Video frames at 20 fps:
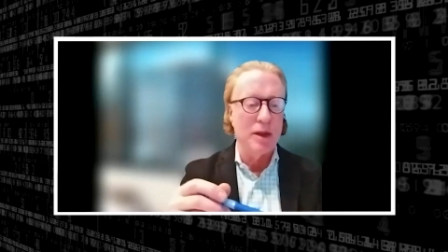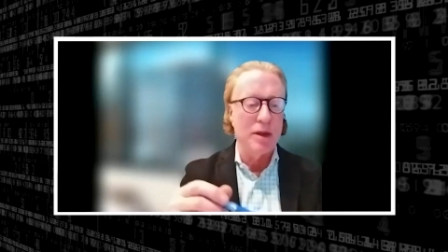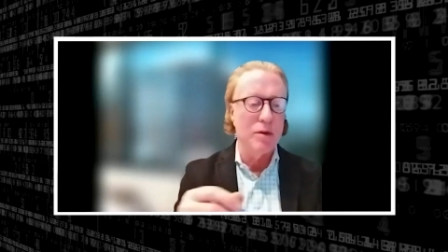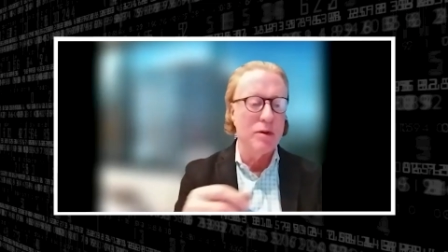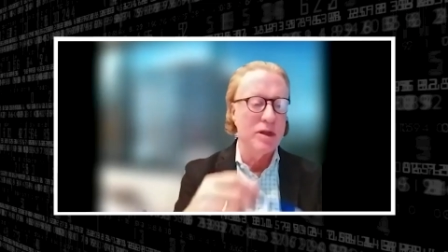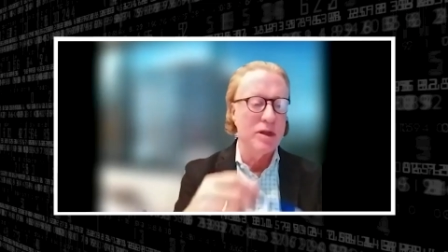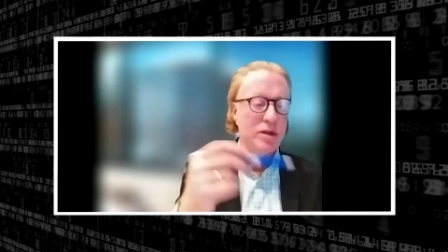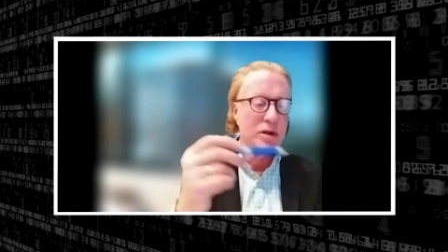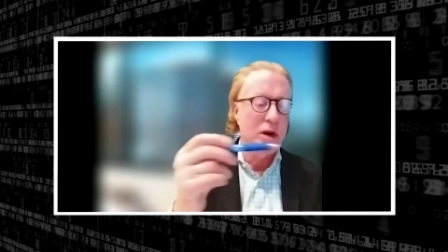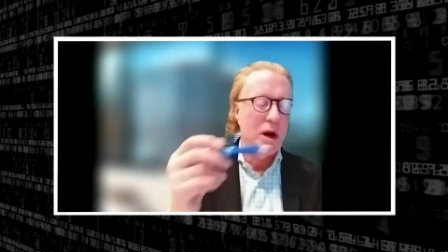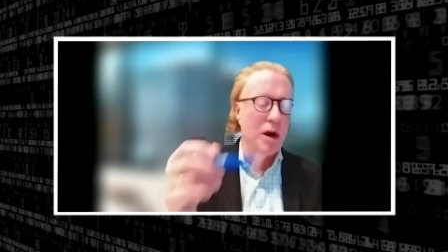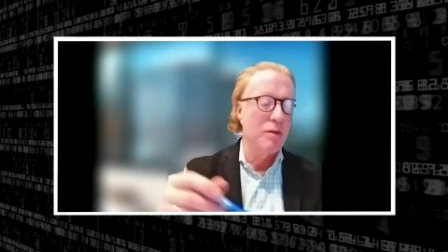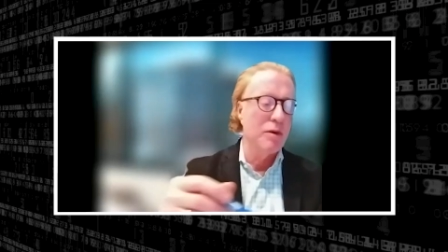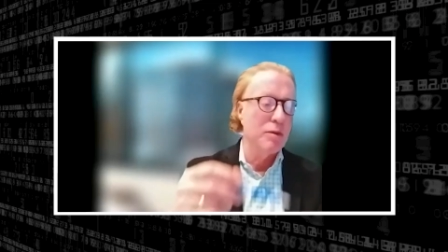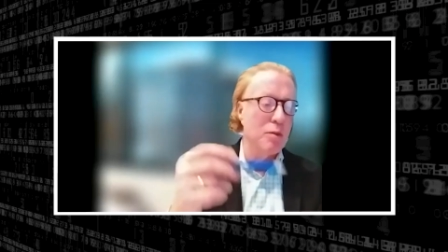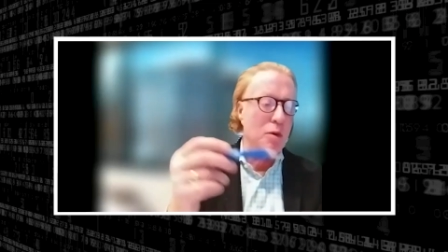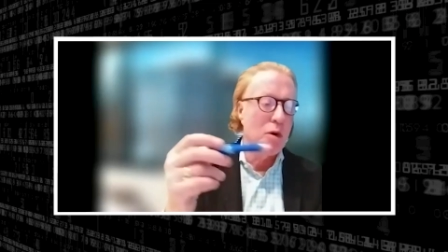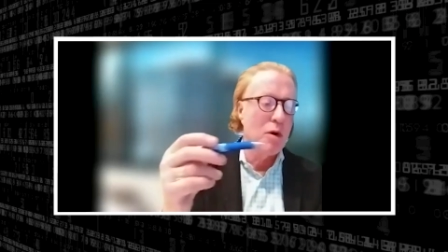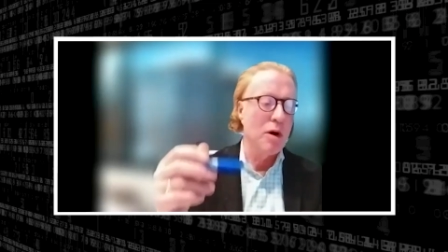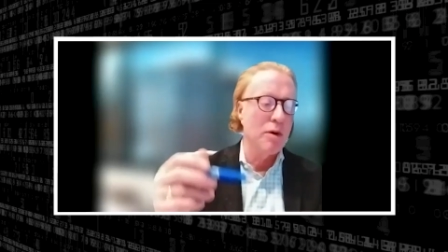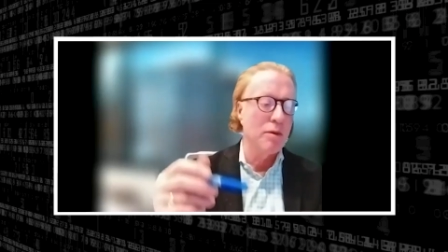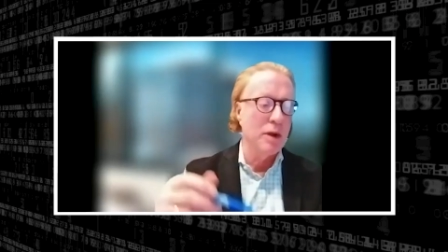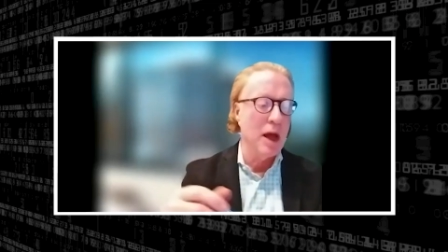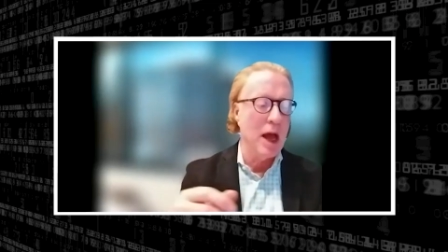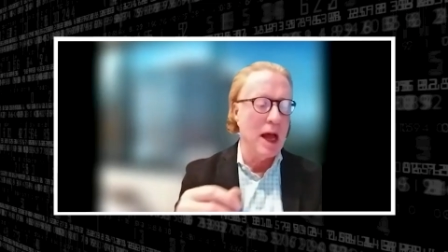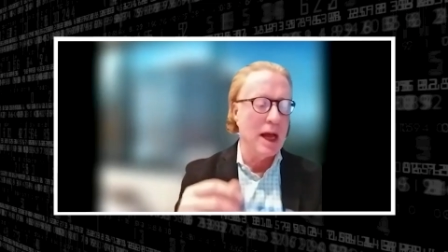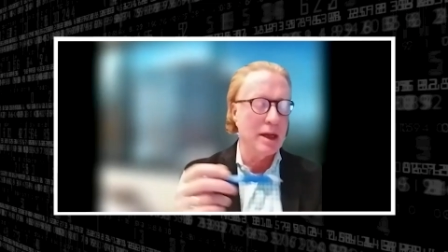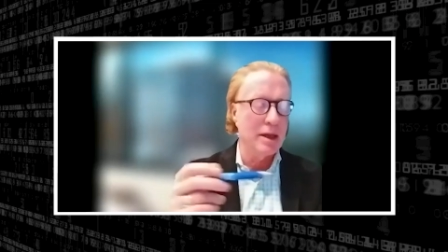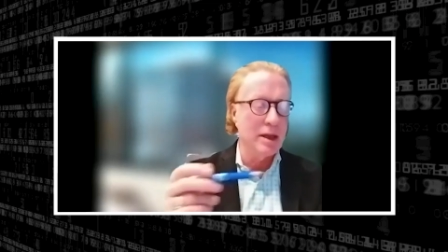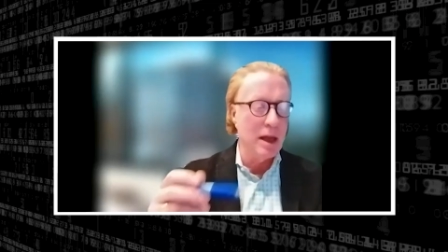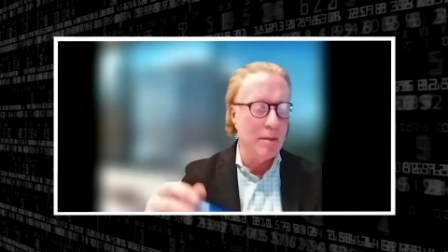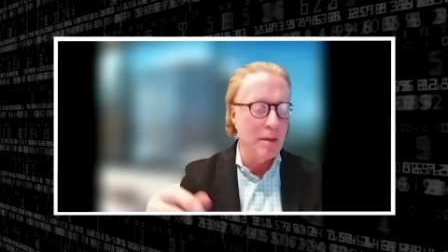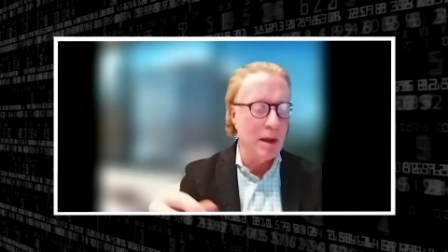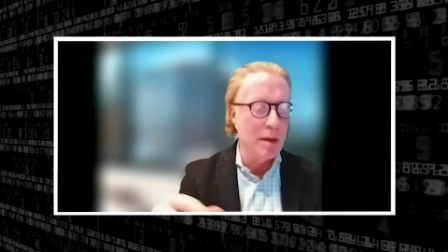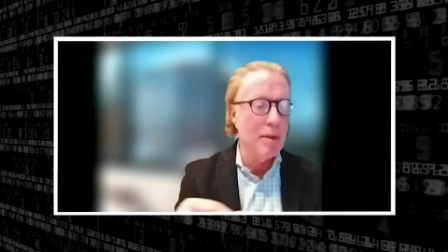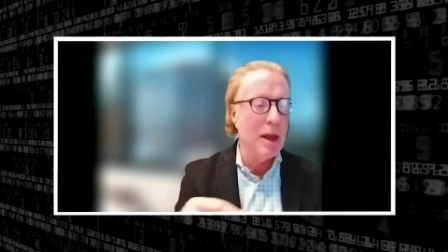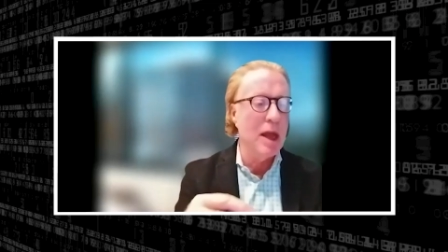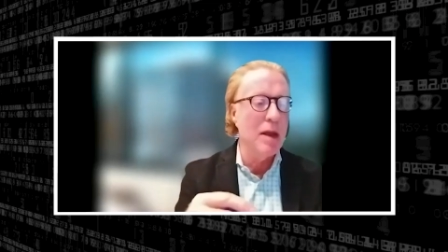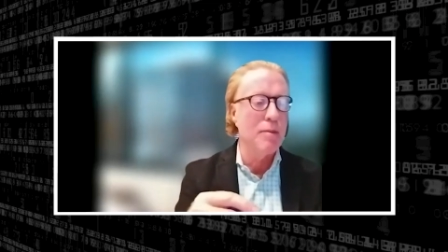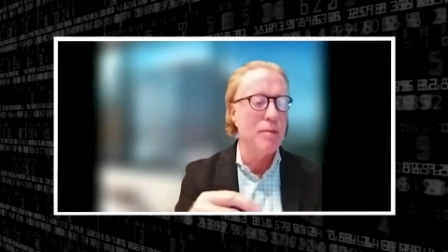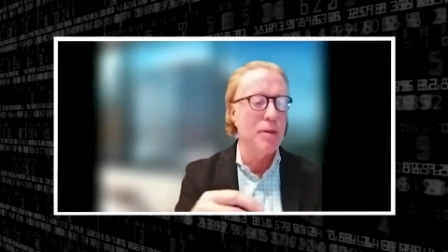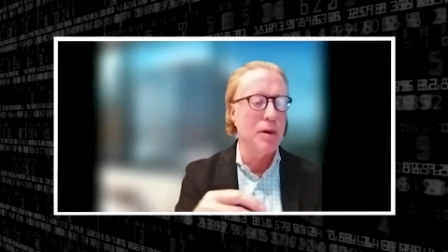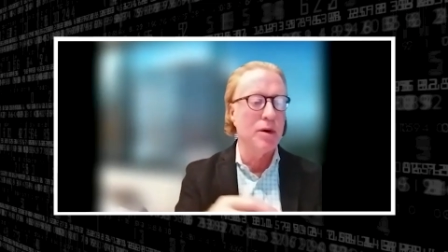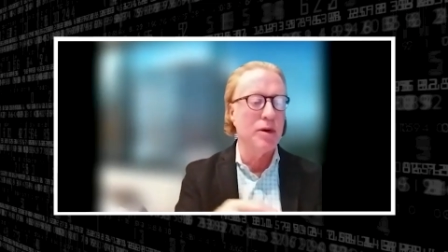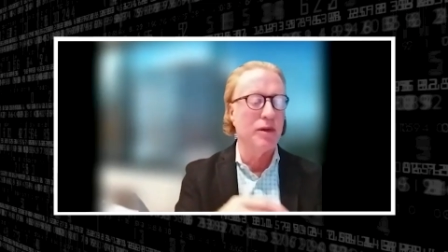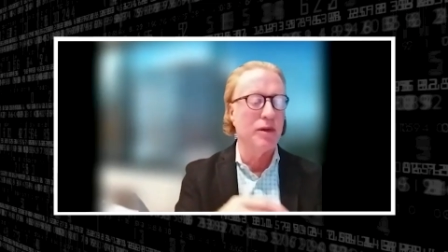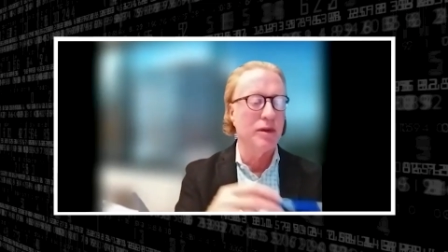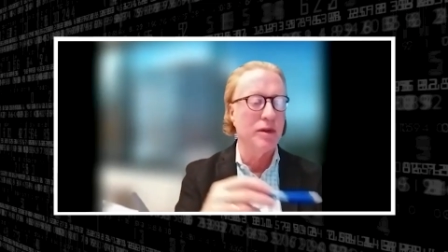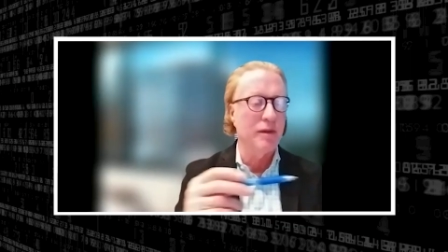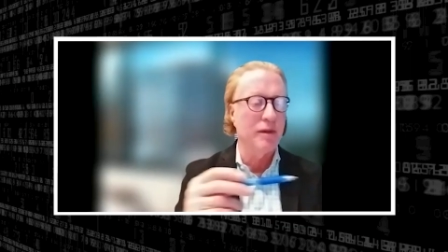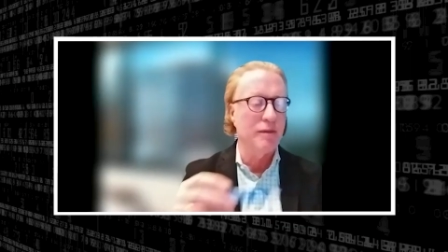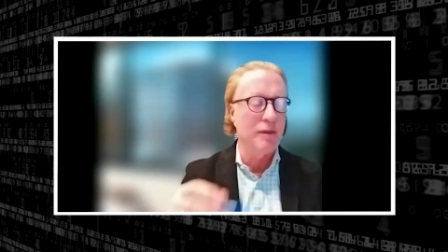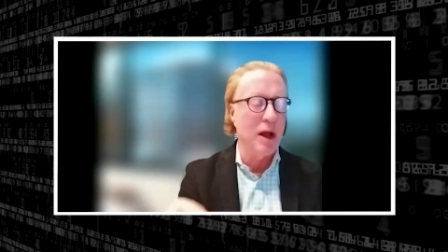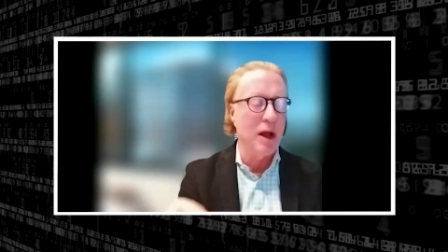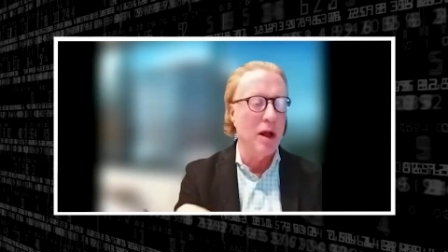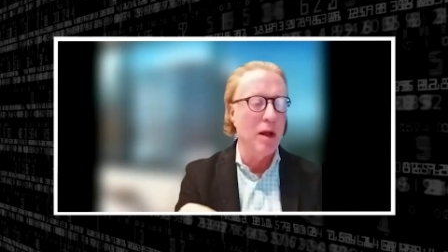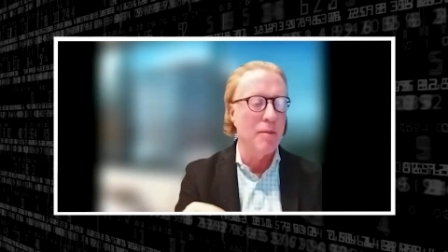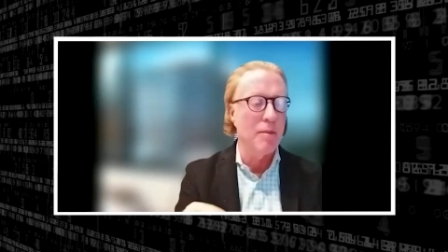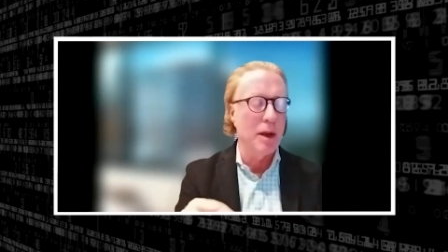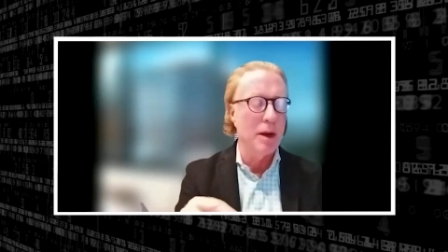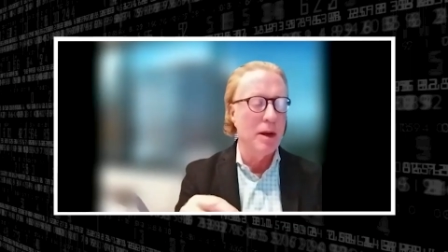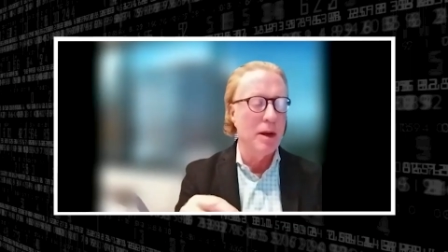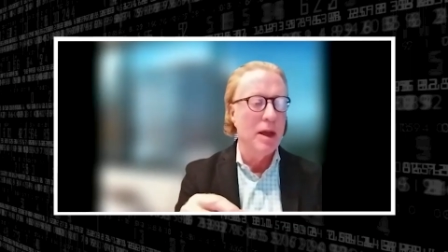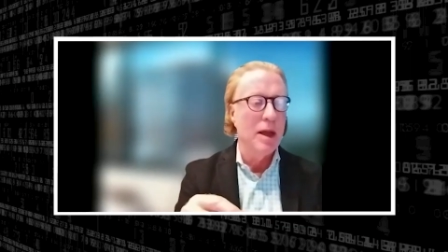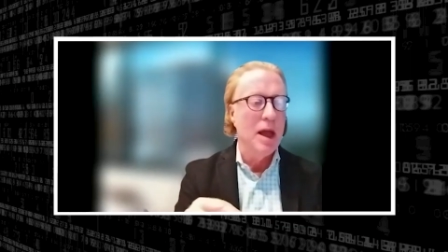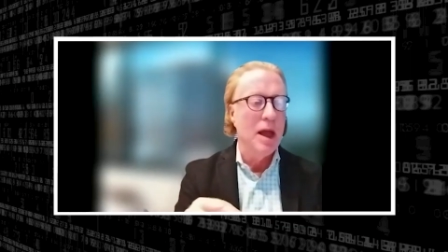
they always start with more academic papers and development.